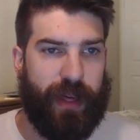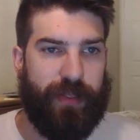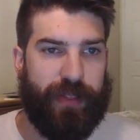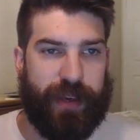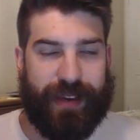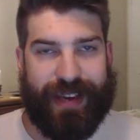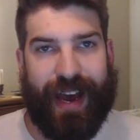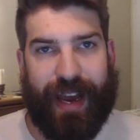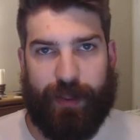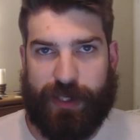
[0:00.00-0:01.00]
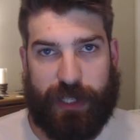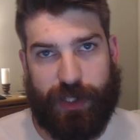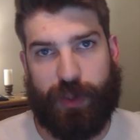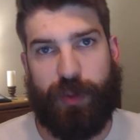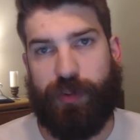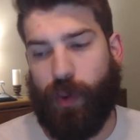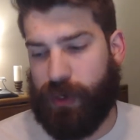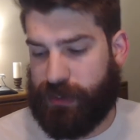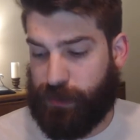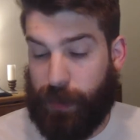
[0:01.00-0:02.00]
Then the guide, which I showed you
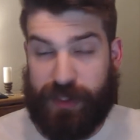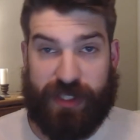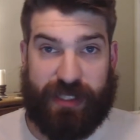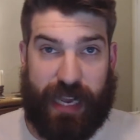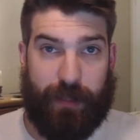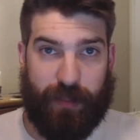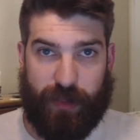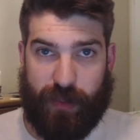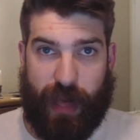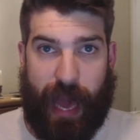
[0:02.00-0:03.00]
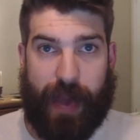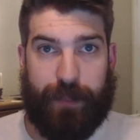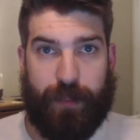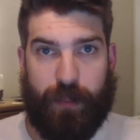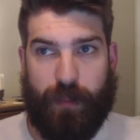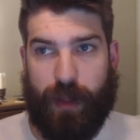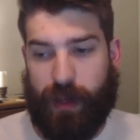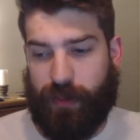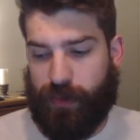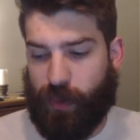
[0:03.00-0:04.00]
before, is pretty much the same. The app,
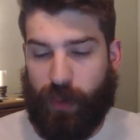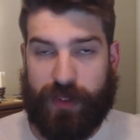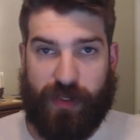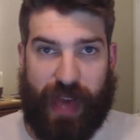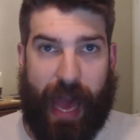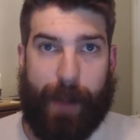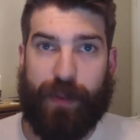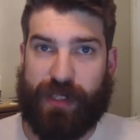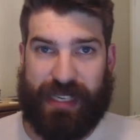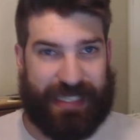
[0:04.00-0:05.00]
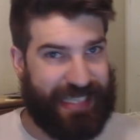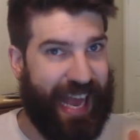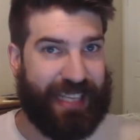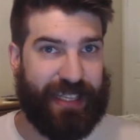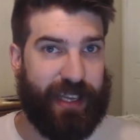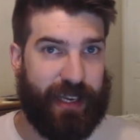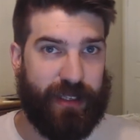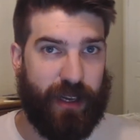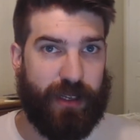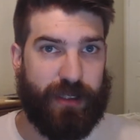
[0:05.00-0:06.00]
the one that's on the app looks exactly like
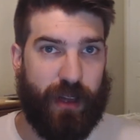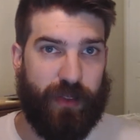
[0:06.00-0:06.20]
it does